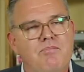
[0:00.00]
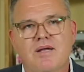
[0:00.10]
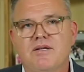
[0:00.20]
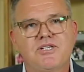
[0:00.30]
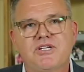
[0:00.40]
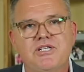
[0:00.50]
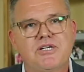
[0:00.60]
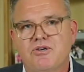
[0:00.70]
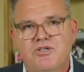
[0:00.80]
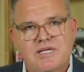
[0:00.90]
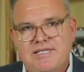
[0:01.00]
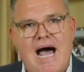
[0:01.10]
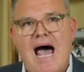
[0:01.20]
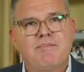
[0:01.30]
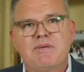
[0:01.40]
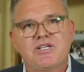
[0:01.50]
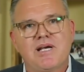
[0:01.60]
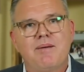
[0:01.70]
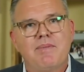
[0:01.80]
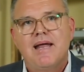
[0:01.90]
Brothers and sisters, a time is
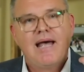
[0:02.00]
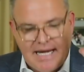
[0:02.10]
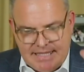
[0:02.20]
coming.